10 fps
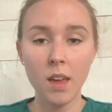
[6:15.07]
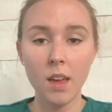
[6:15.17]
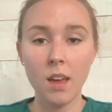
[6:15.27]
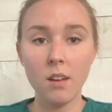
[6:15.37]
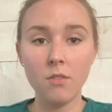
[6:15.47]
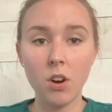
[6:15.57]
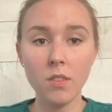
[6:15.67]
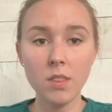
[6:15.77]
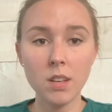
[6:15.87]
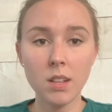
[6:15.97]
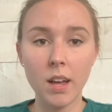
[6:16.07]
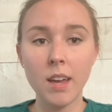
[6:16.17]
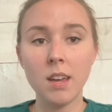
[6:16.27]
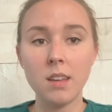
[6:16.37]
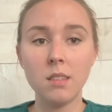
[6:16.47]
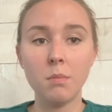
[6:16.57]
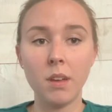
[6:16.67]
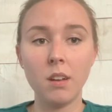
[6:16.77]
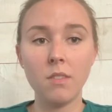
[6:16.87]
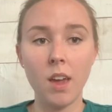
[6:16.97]
Involving the client in the
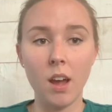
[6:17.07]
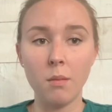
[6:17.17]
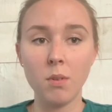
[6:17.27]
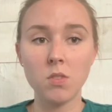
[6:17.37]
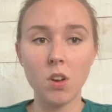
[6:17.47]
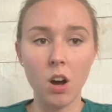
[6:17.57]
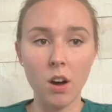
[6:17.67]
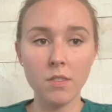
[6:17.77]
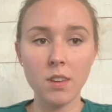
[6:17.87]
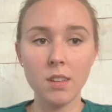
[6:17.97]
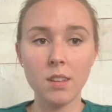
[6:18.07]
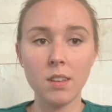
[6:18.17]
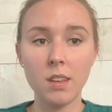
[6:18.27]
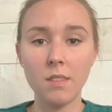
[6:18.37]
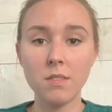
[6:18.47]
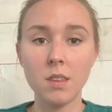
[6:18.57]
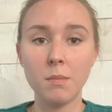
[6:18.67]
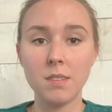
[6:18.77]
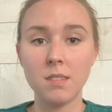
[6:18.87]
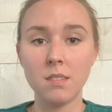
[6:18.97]
plan of care most often gives
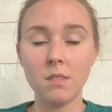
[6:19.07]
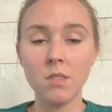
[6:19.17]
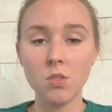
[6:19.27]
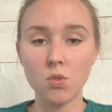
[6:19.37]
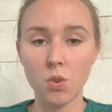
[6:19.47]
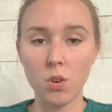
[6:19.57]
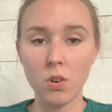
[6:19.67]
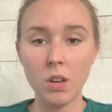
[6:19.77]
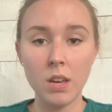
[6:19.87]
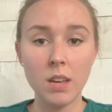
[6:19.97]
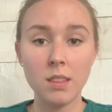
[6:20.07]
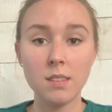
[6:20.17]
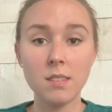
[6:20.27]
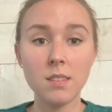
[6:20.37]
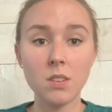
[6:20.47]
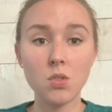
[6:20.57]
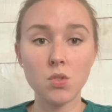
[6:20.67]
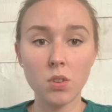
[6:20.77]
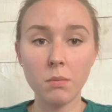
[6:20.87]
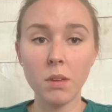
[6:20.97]
them a sense of control. This is
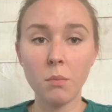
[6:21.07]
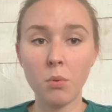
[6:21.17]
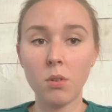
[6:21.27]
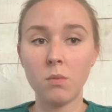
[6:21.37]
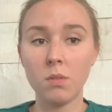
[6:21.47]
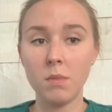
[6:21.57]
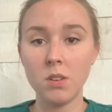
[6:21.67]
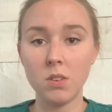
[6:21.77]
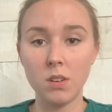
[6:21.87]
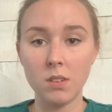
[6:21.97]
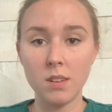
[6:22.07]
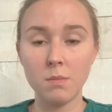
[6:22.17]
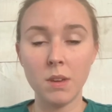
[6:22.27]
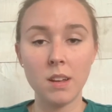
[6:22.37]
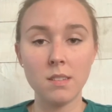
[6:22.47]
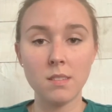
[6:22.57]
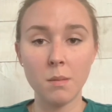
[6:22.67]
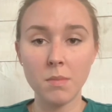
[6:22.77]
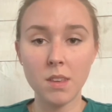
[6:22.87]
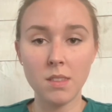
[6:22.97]
extremely important with mental illness because it's
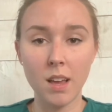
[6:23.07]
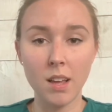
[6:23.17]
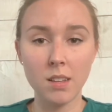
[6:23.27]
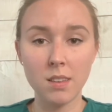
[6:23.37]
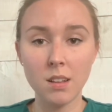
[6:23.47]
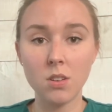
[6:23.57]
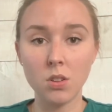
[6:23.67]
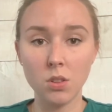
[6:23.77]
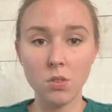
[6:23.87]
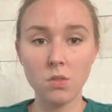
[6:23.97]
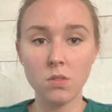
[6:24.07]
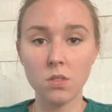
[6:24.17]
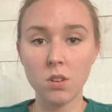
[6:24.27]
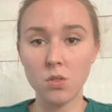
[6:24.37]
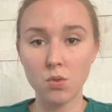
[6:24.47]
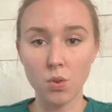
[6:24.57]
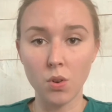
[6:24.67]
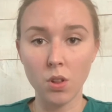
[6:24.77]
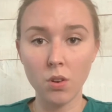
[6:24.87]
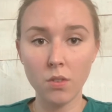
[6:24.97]
something they tend to lose
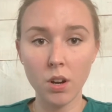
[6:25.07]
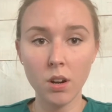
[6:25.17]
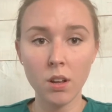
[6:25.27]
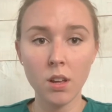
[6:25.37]
control over.